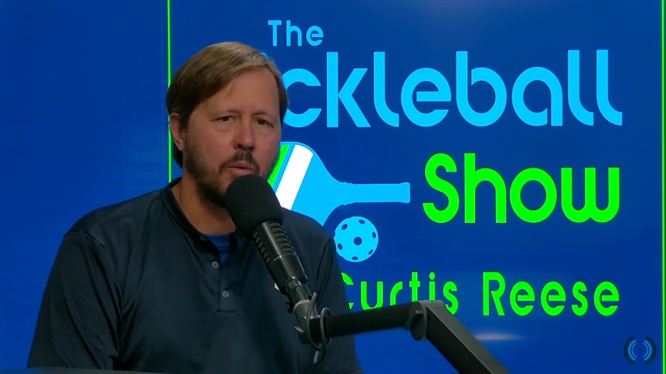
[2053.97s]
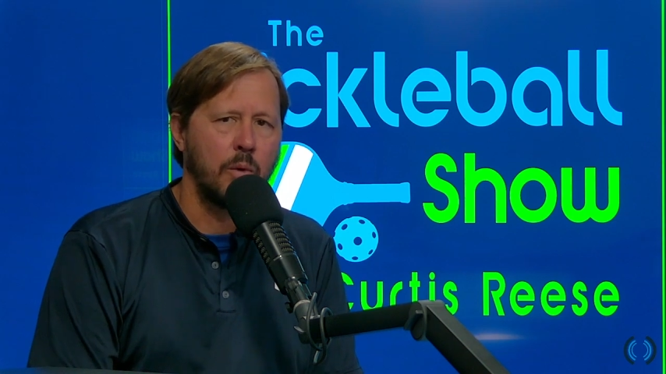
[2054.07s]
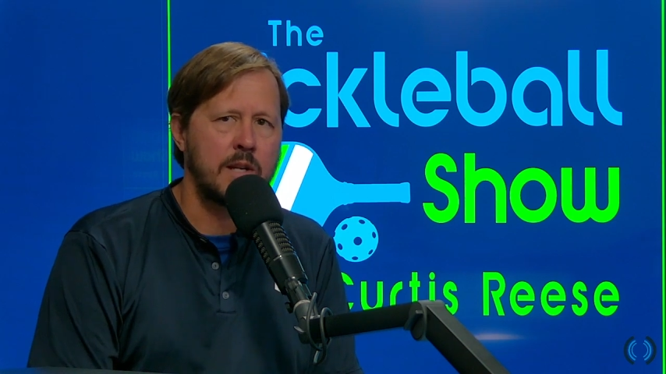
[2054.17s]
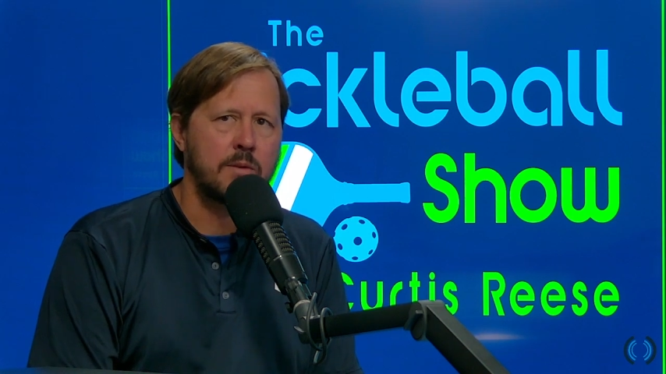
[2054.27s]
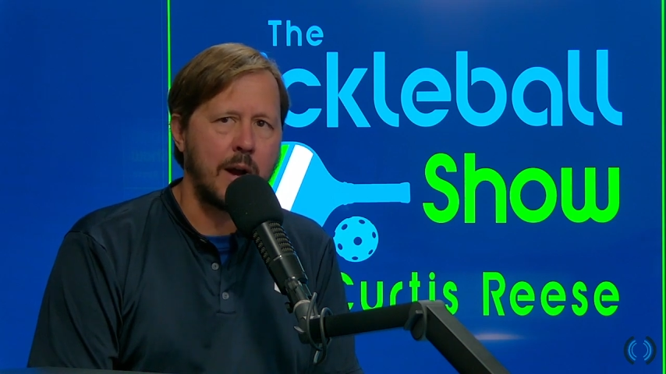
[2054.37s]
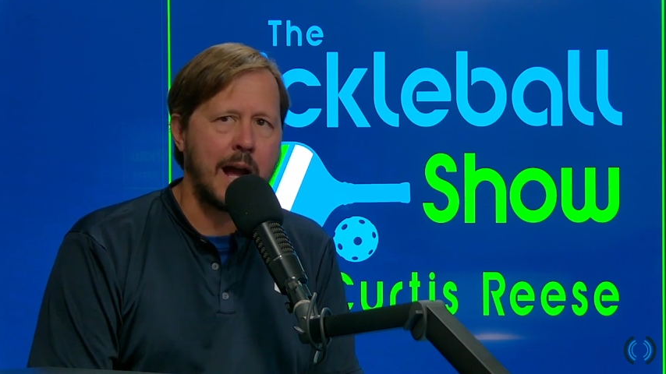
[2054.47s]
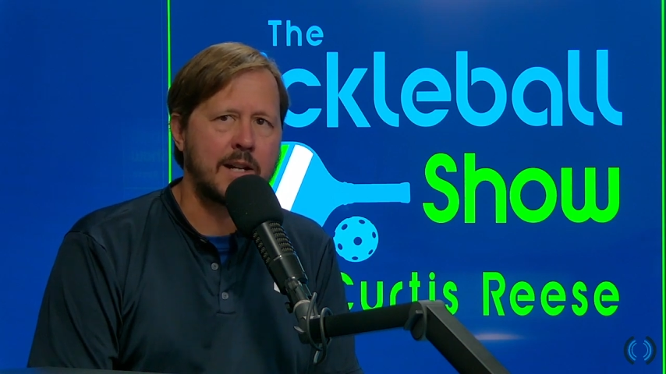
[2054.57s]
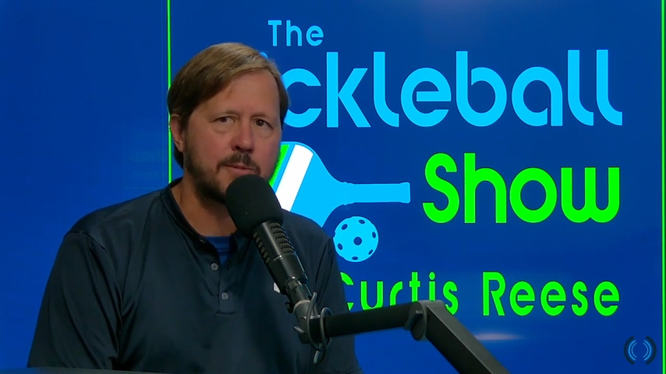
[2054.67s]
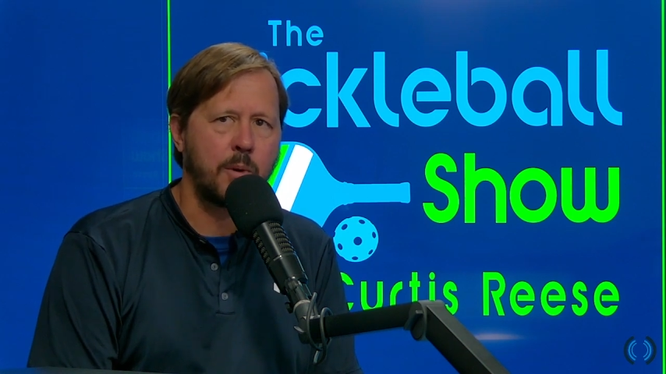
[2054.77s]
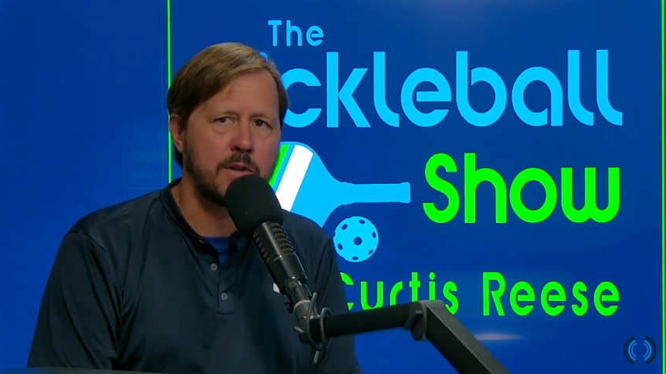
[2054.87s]
Reese
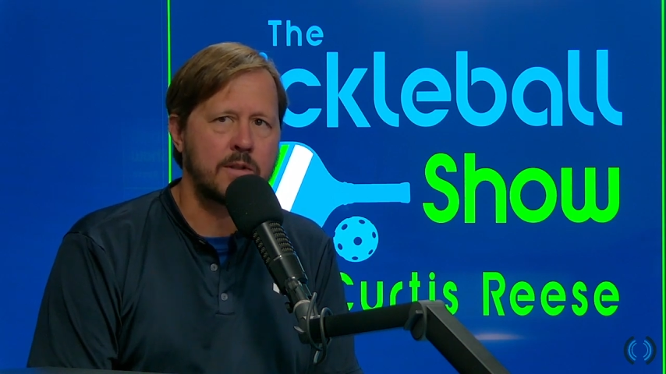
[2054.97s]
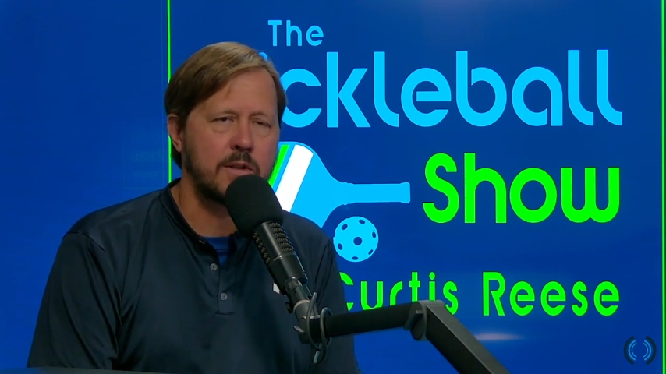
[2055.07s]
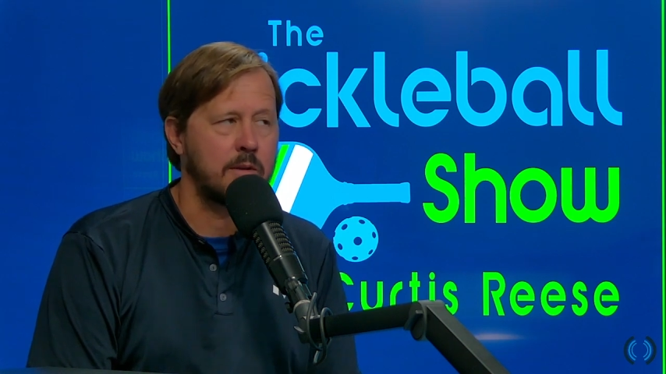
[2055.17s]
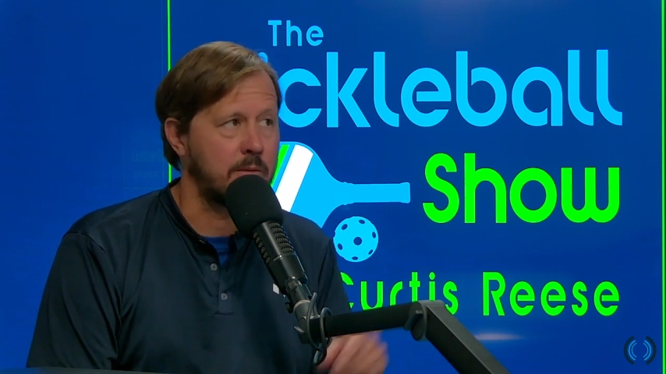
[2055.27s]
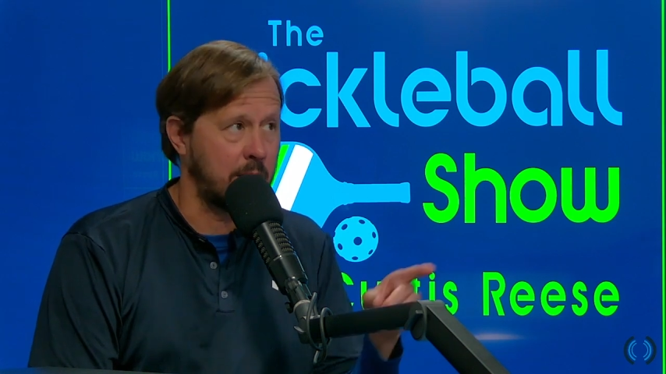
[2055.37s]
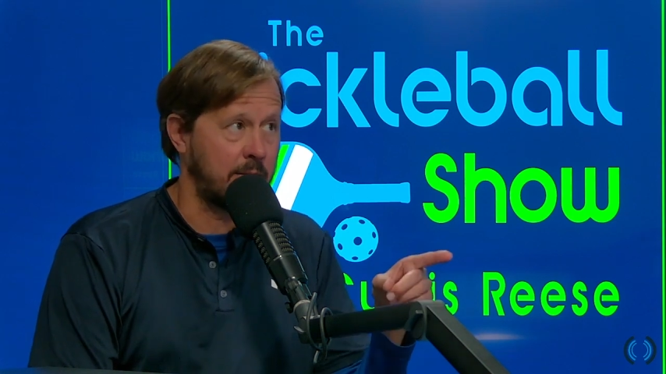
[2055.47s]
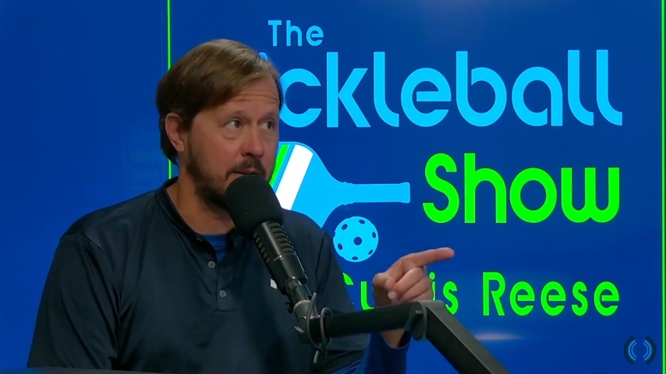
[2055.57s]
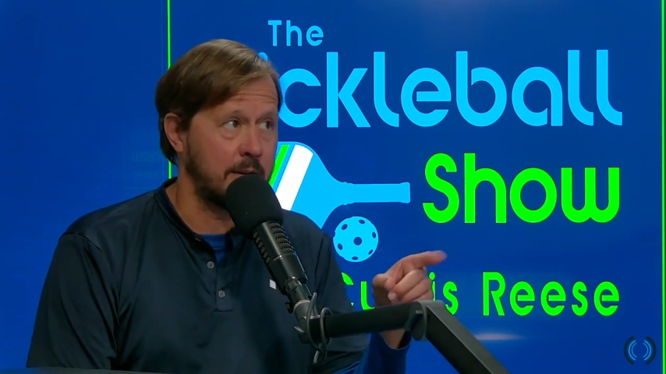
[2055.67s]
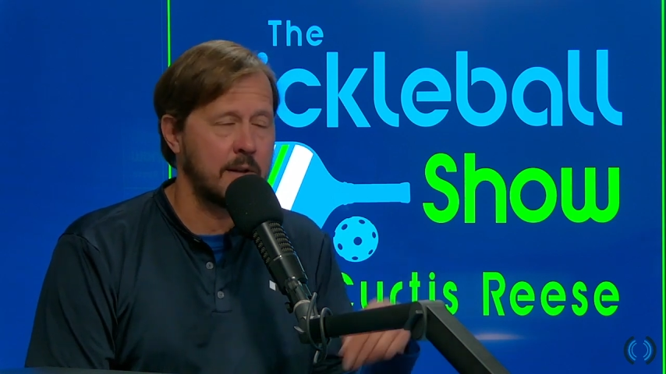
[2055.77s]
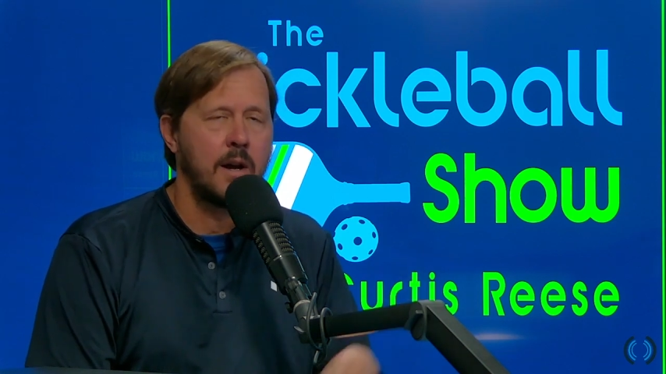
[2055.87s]
Racket Sports. Ready
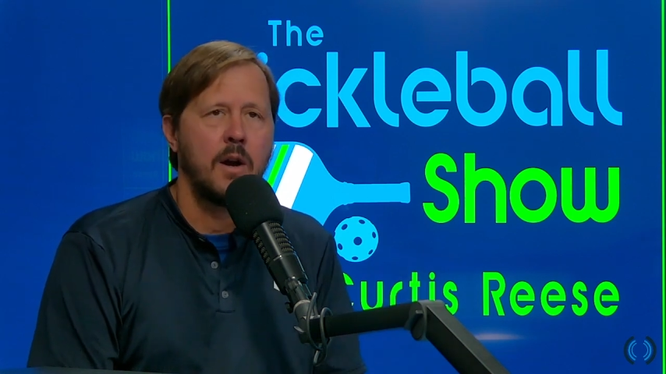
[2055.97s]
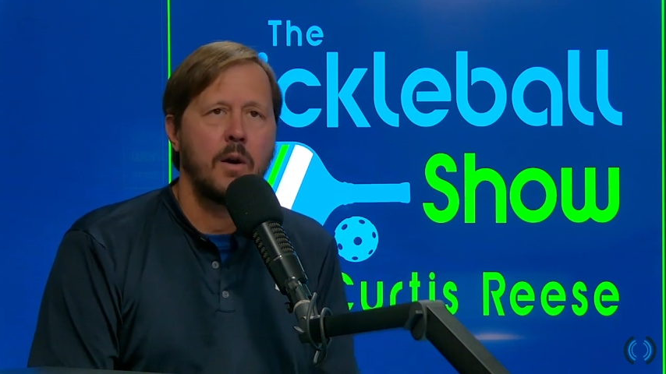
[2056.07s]
for this?